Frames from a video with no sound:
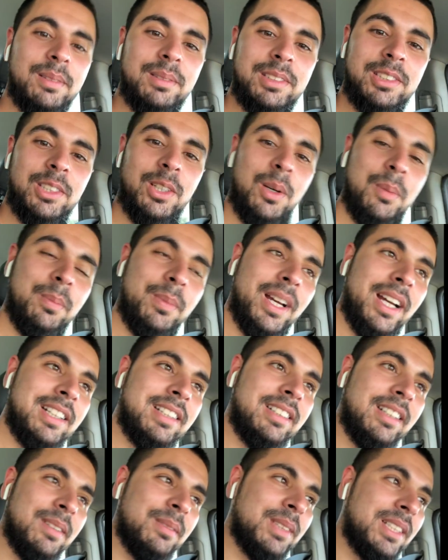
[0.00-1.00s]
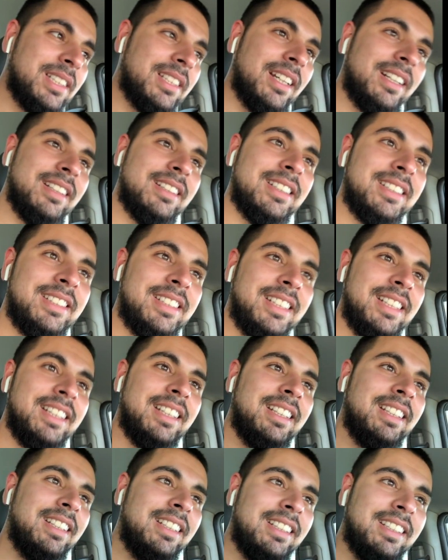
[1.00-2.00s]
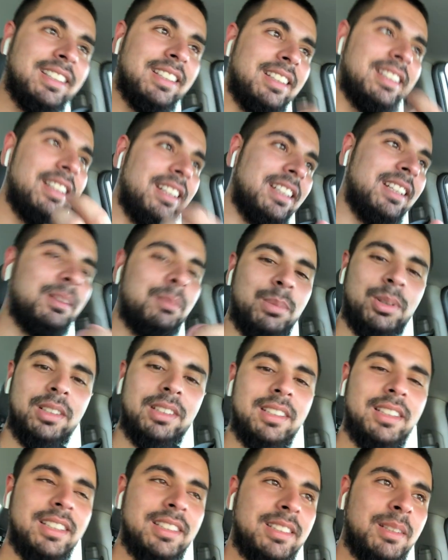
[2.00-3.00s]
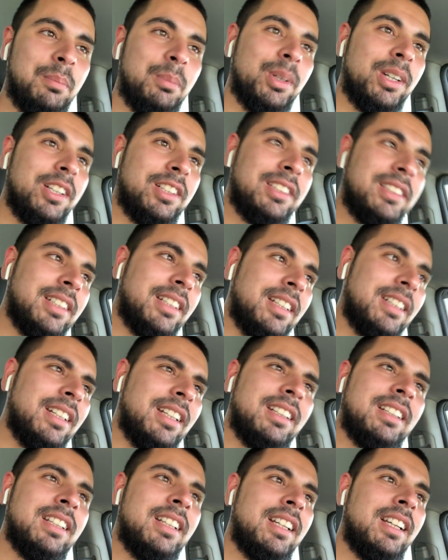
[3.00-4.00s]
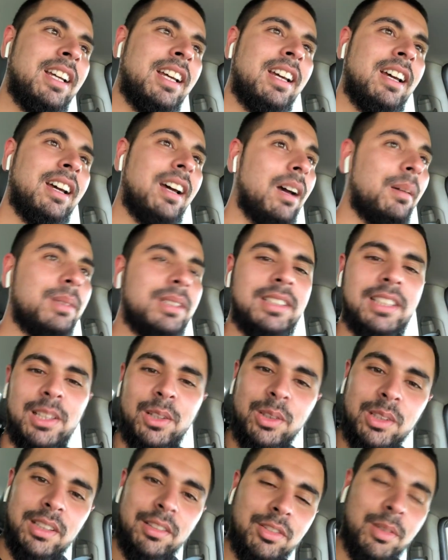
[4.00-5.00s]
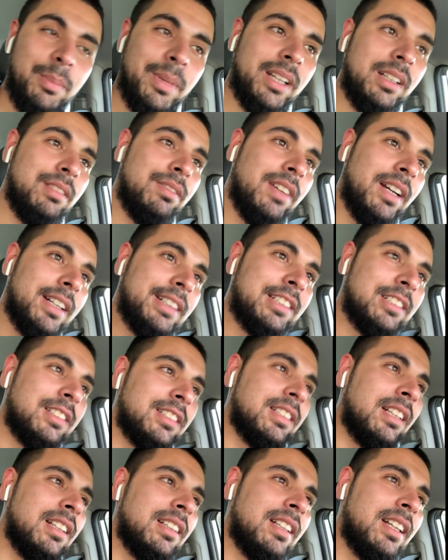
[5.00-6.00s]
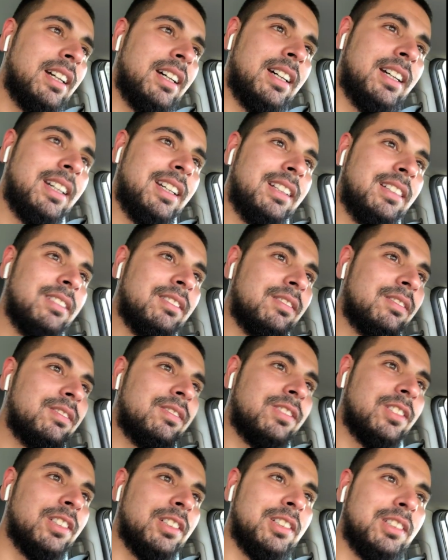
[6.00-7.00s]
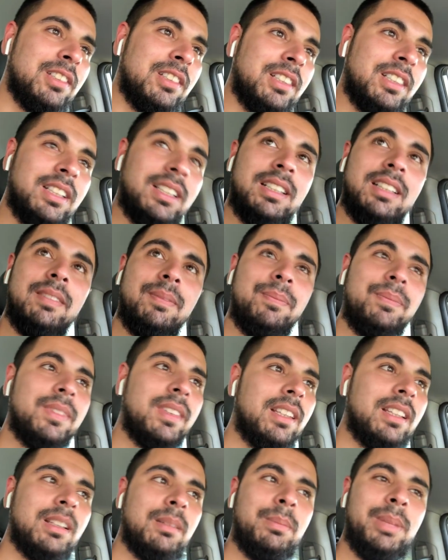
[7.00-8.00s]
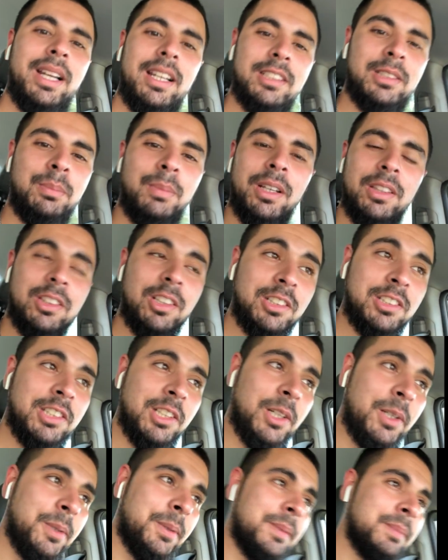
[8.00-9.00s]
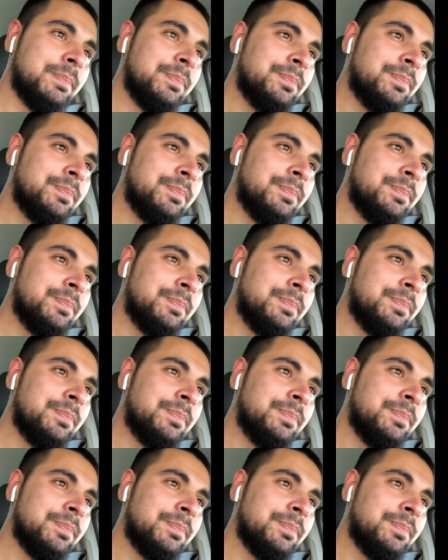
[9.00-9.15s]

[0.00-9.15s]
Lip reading: So I'm excited to see this in person, and I've been dealing with different manufacturers online for the past month or so.